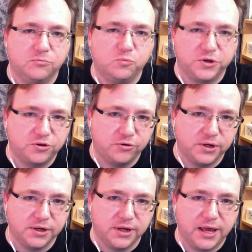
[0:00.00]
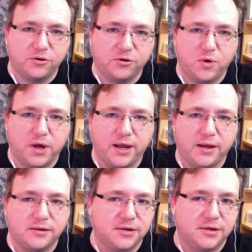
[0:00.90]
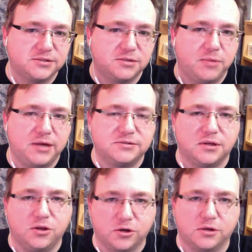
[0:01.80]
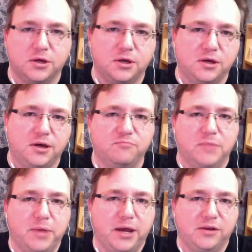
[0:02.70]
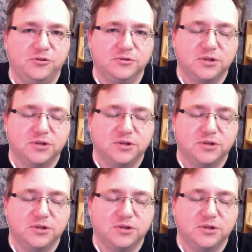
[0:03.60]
returning? How do I customize the look of my pager?